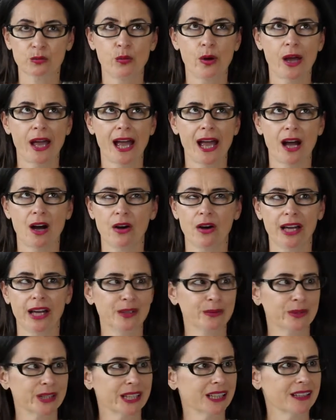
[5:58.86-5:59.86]
oh, wow,
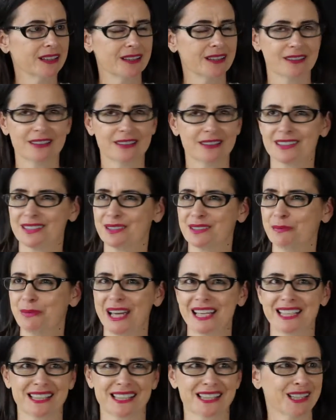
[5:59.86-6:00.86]
how did we get here? This is
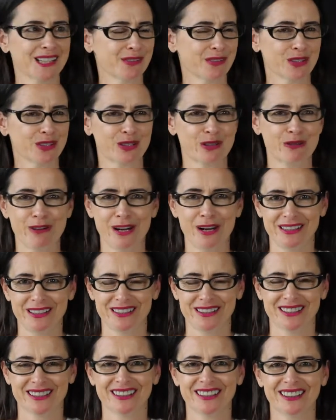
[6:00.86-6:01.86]
amazing. This was
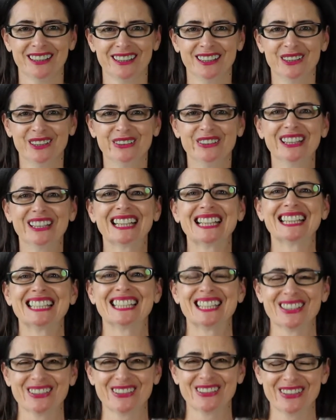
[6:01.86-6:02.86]
great. We
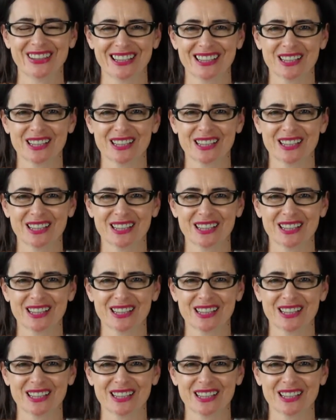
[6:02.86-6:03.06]
can do